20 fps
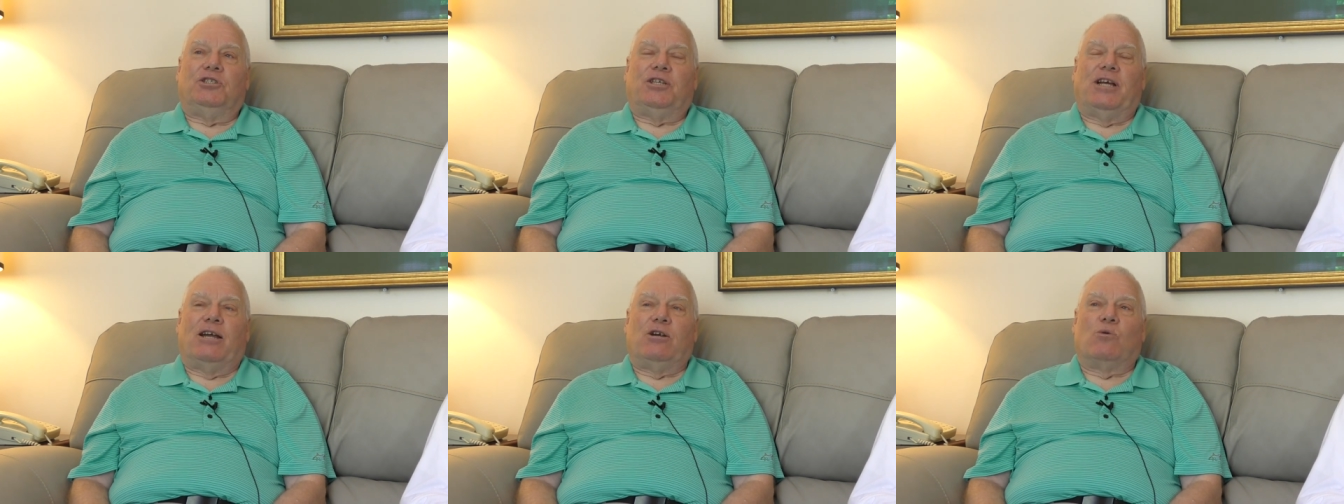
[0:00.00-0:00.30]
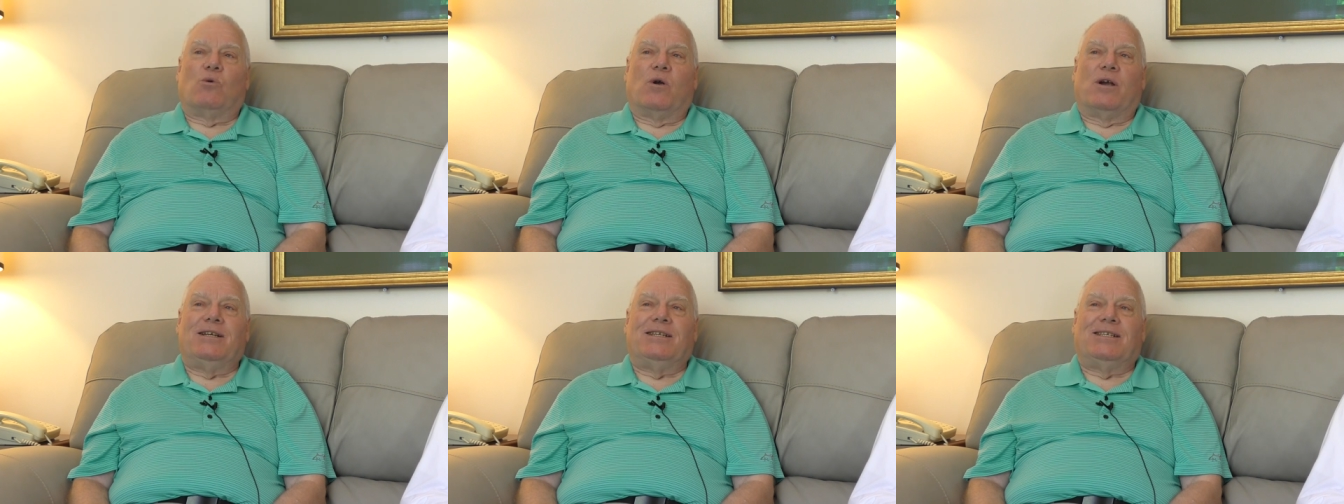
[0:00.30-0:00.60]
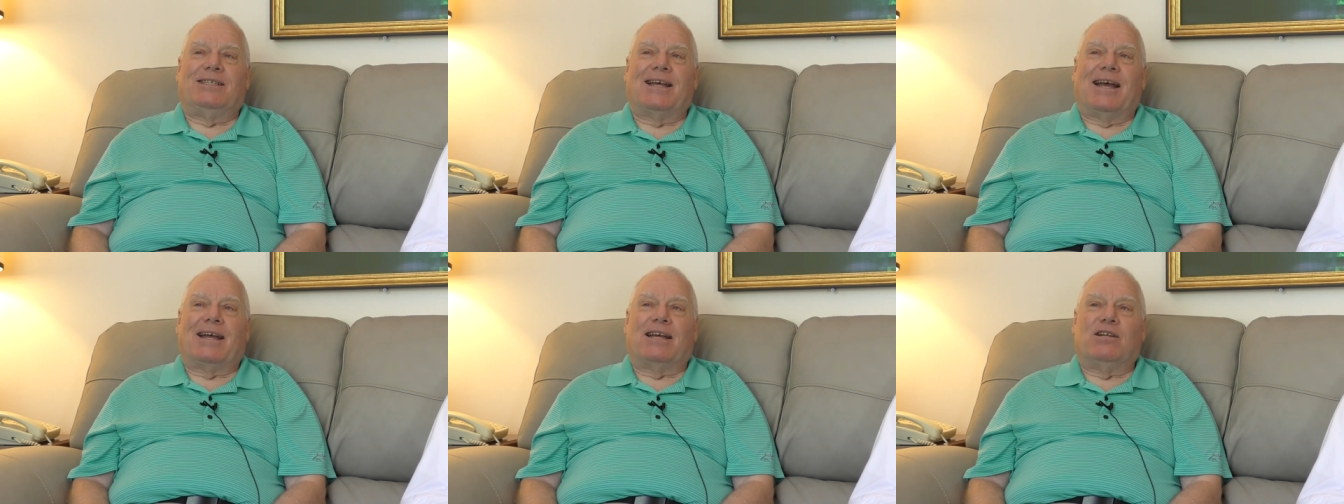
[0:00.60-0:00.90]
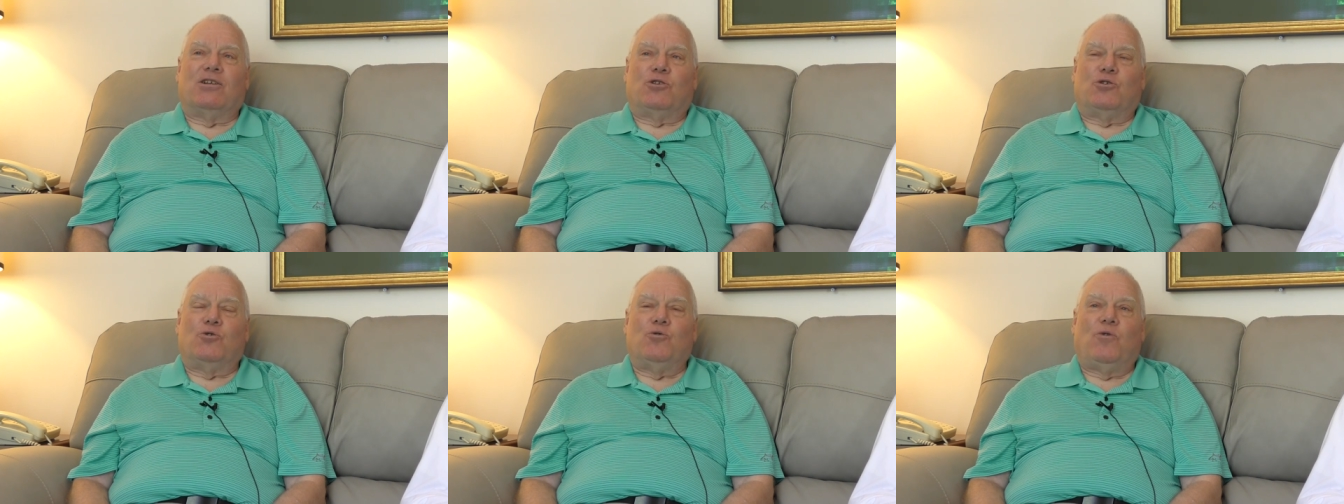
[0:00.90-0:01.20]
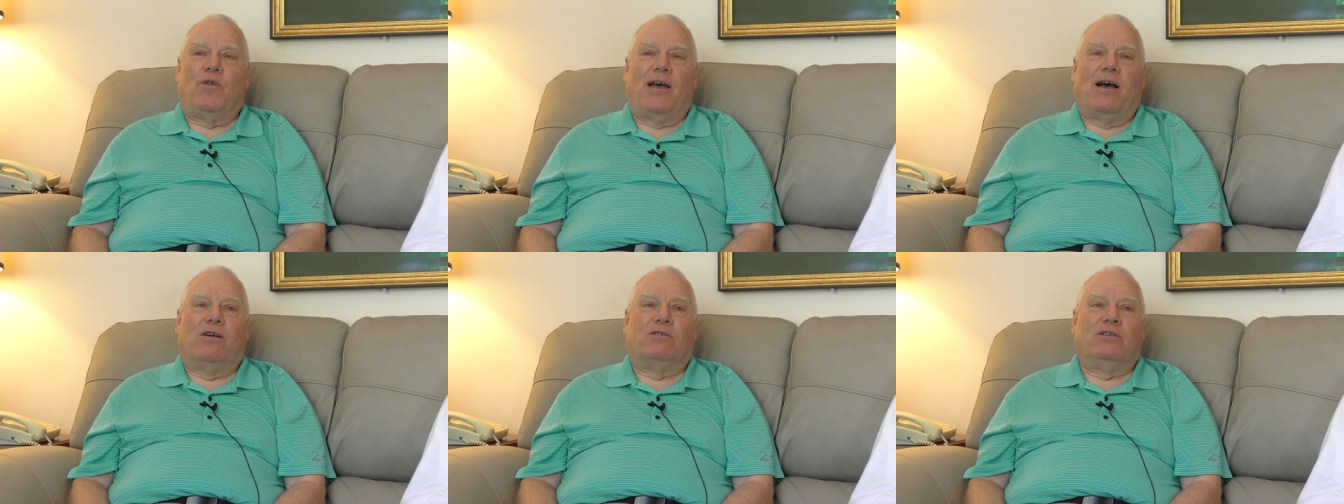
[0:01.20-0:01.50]
January 2nd,
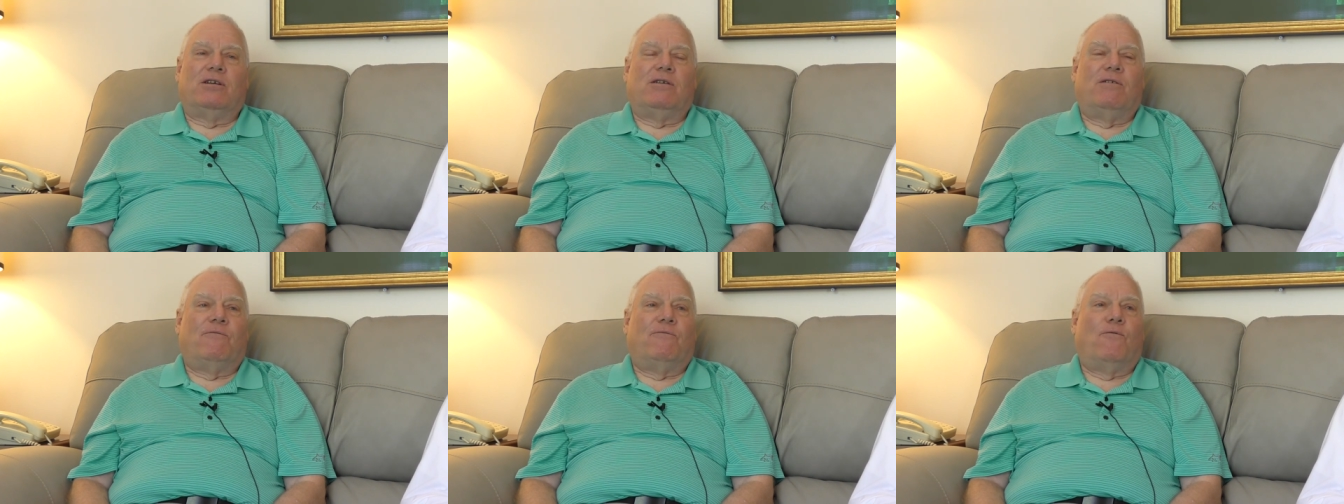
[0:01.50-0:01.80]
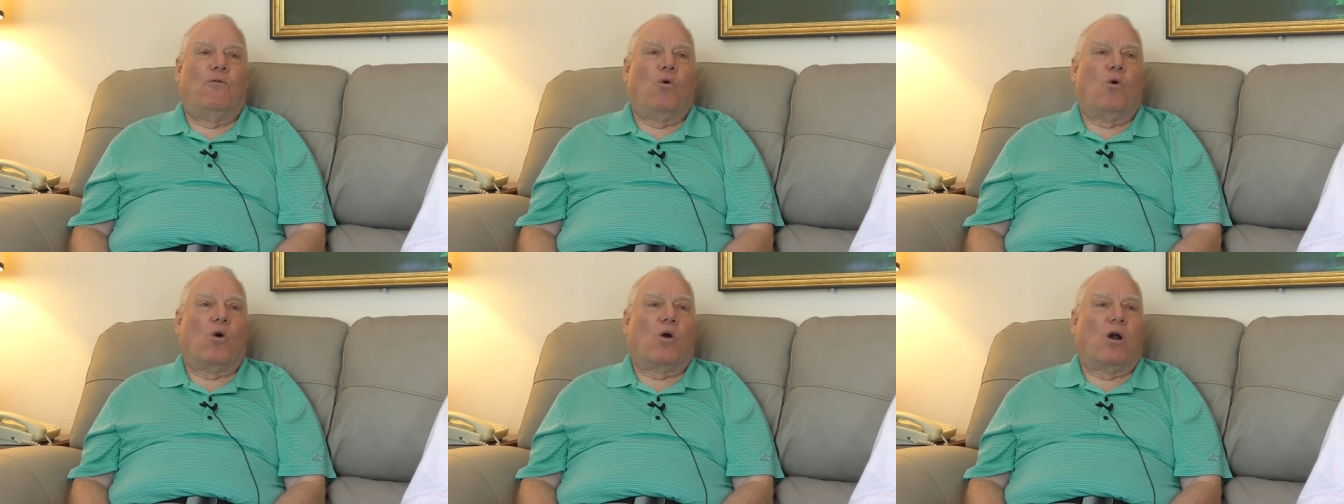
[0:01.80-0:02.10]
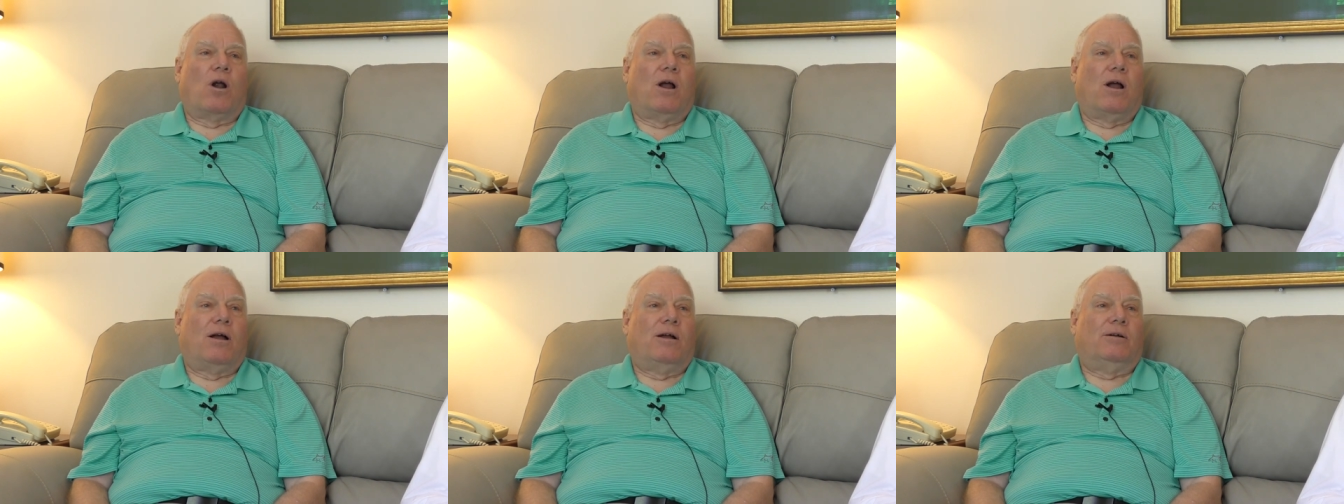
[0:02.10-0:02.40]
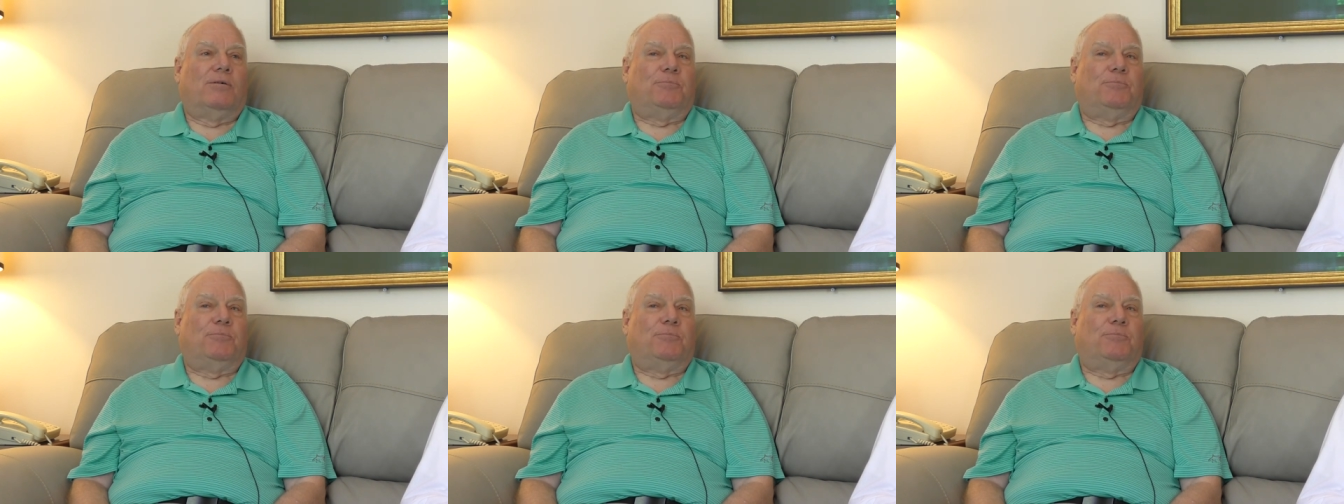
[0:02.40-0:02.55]
2004.